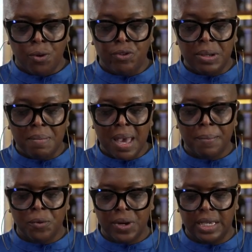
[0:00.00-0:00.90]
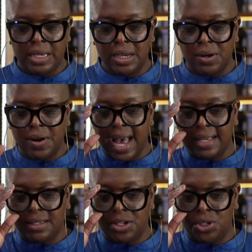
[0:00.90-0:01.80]
Rememory here
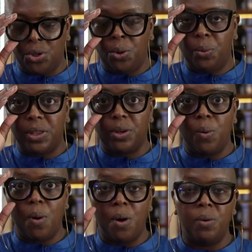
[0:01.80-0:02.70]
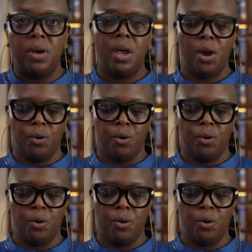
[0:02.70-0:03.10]
has to do with, quote,